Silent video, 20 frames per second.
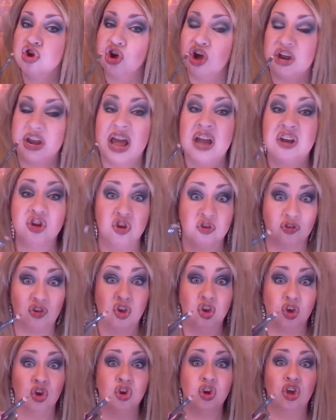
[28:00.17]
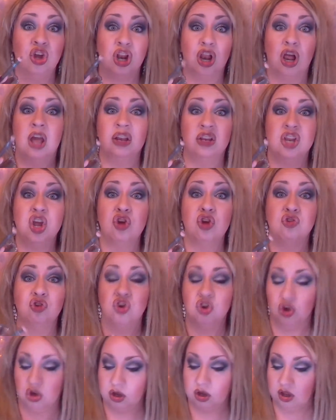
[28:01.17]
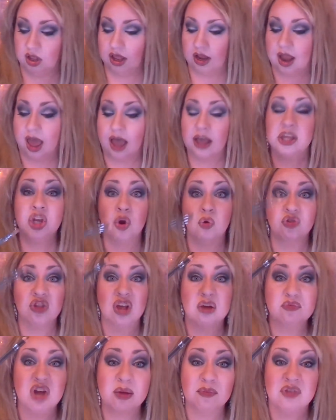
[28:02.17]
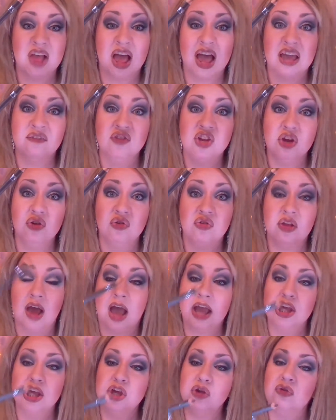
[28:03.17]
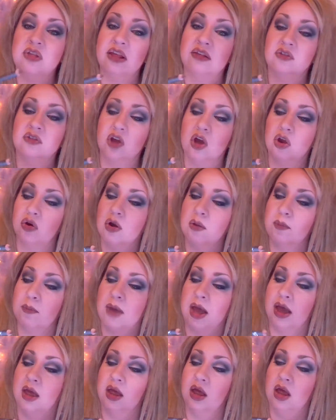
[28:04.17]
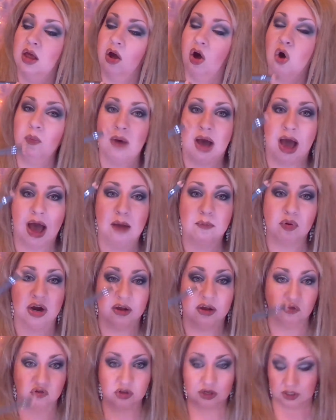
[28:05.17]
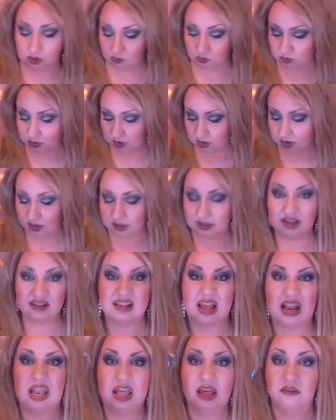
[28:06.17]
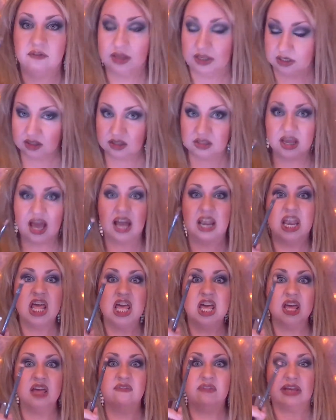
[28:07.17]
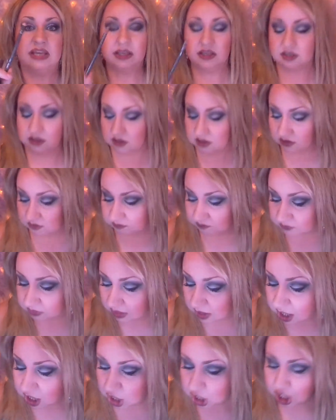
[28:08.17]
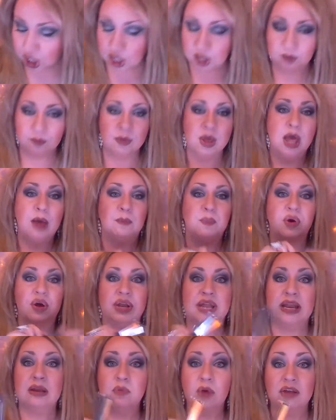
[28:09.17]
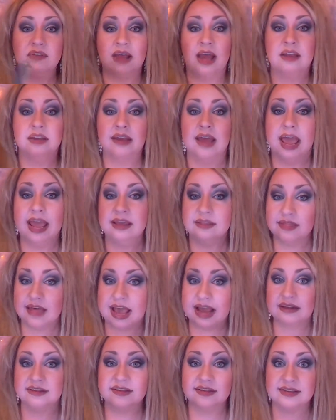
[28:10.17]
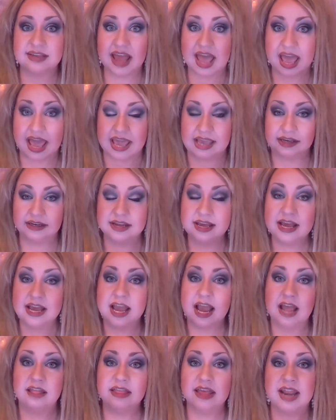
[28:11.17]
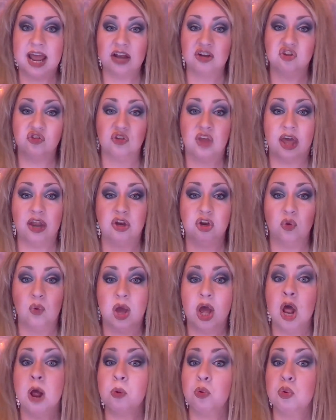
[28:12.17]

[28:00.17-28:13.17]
And that does good. It does good. And you know, sometimes I use this color on my eyebrows too, because I love it. I love it. But anyways, I take that stain, and then I just kind of do a,